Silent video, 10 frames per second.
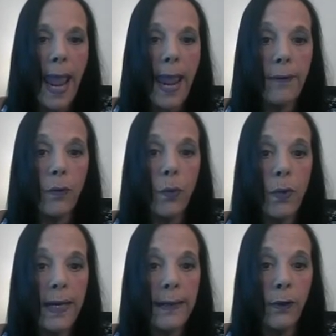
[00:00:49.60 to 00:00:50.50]
and
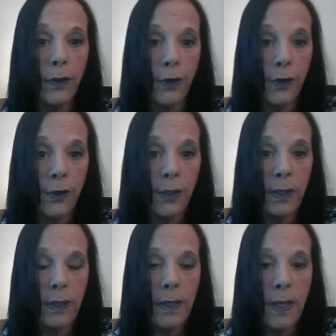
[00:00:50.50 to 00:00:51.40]
relearn
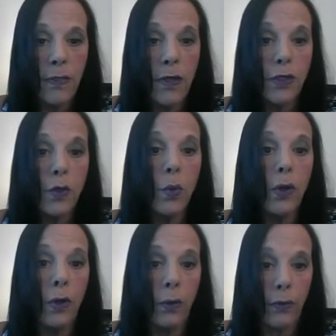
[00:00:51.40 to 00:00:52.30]
the
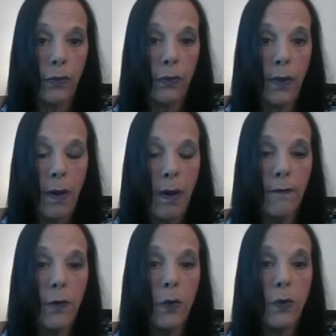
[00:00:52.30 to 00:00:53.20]
truth
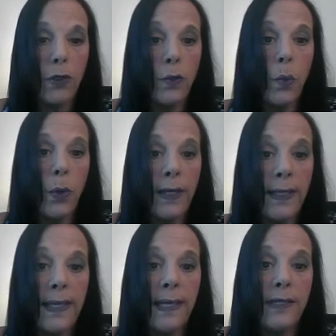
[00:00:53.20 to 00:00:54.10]
of who you
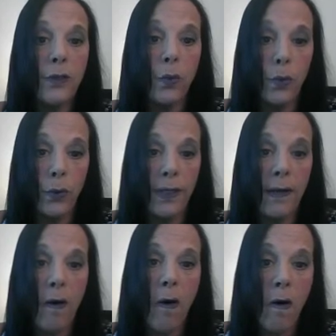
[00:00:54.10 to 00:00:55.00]
really
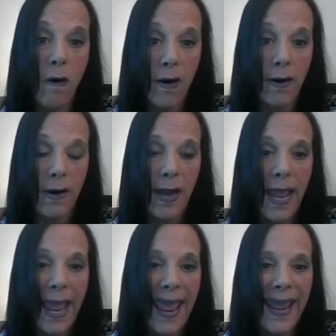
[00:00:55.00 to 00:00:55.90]
truly are
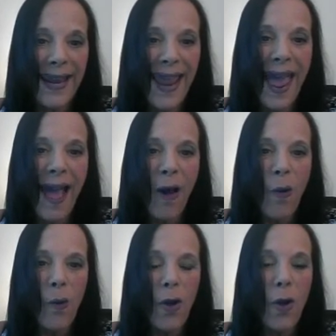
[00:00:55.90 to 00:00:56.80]
and
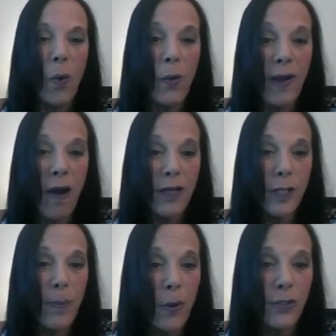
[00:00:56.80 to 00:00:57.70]
how we are
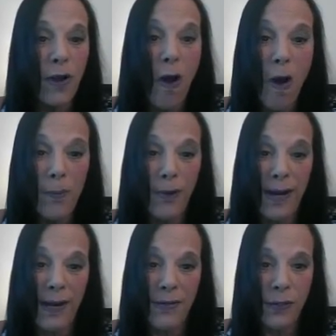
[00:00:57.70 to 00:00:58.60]
supposed to
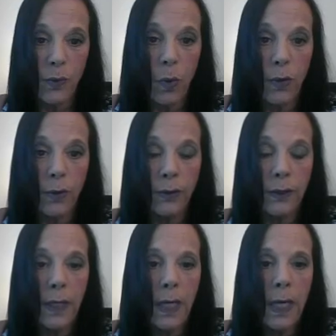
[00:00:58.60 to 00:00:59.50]
operate in this world.
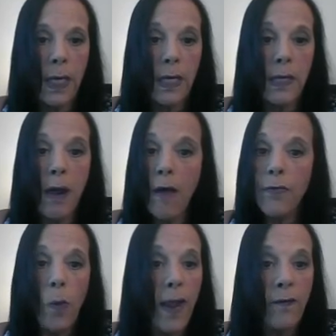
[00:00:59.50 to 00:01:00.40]

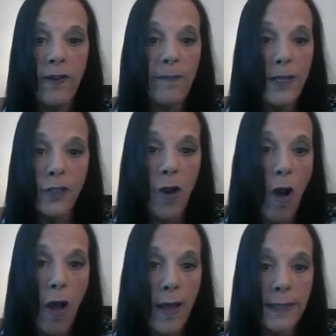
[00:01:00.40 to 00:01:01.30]
Not the way we've been
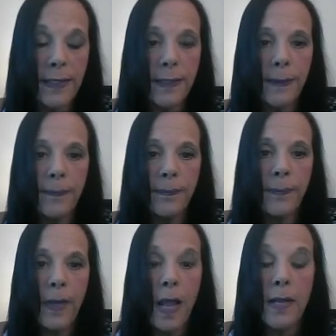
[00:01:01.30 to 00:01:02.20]
taught,
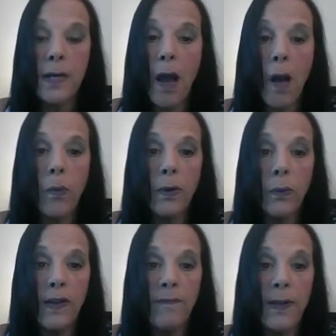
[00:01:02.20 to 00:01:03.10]
not
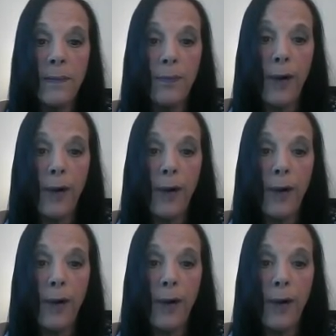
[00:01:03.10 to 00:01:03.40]
what we've been